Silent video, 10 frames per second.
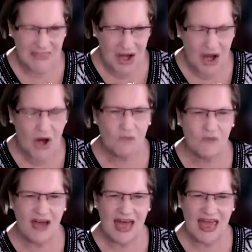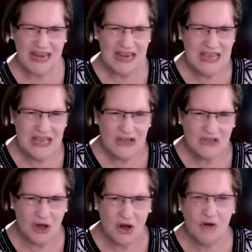All right.
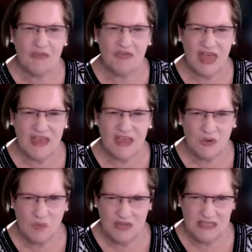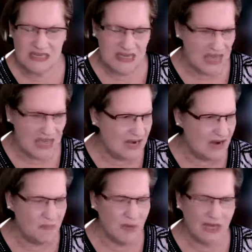So thank you once again,
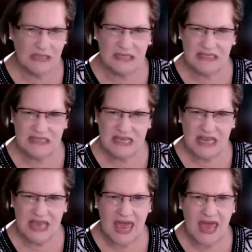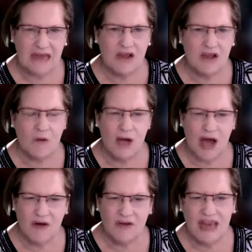everybody listening, and go
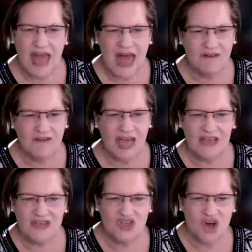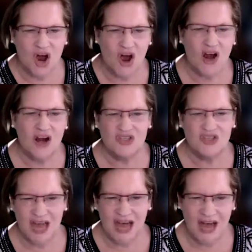out and have a
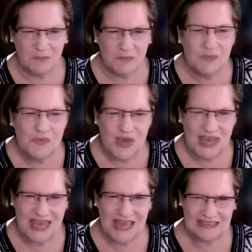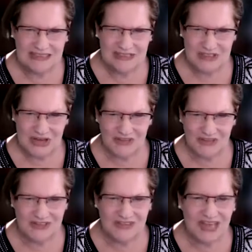charged up week. Talk
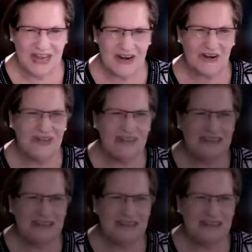to you later.